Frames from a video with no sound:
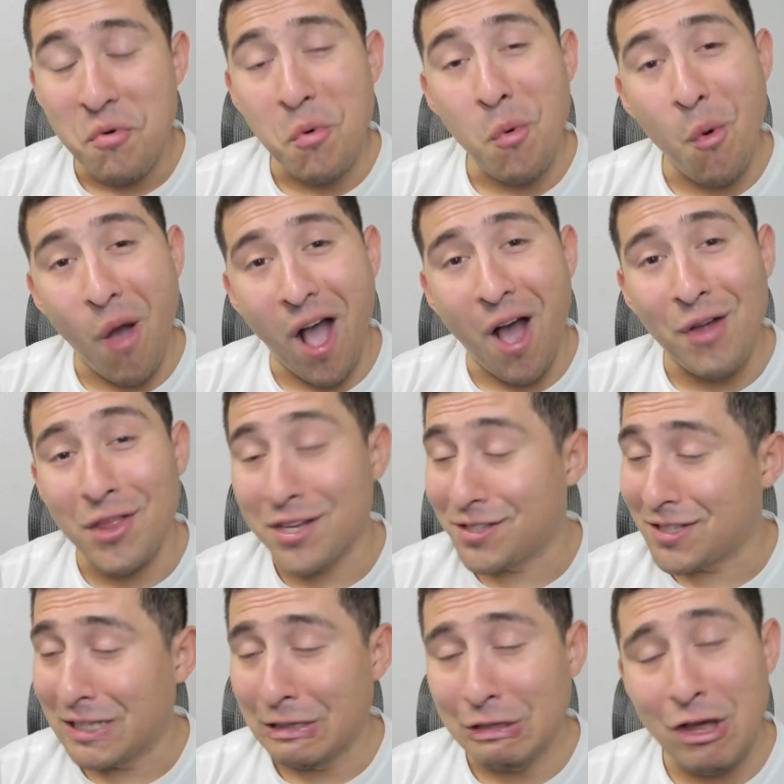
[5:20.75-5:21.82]
Wow,
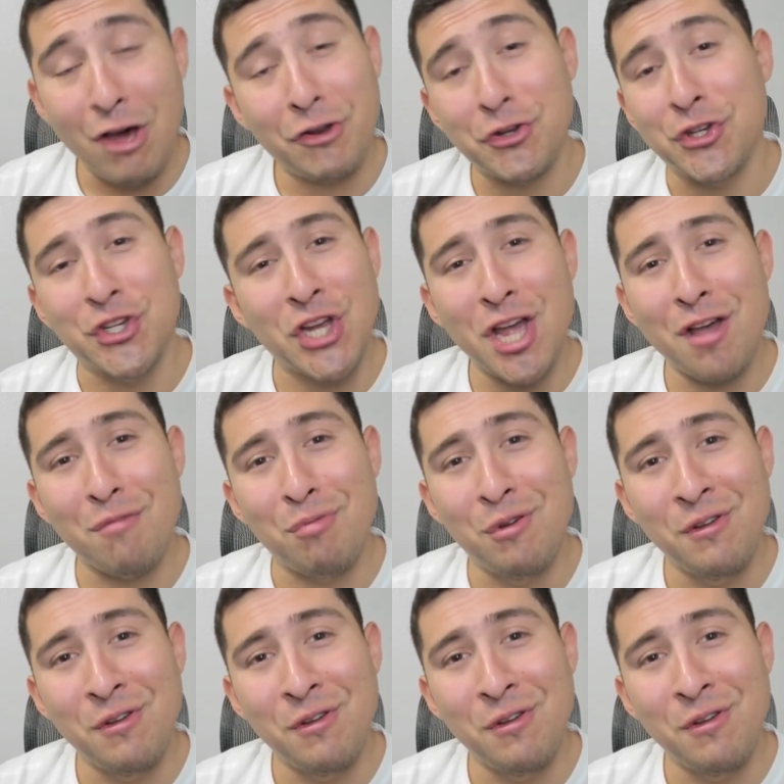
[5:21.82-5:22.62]
that's a lot of SHIB.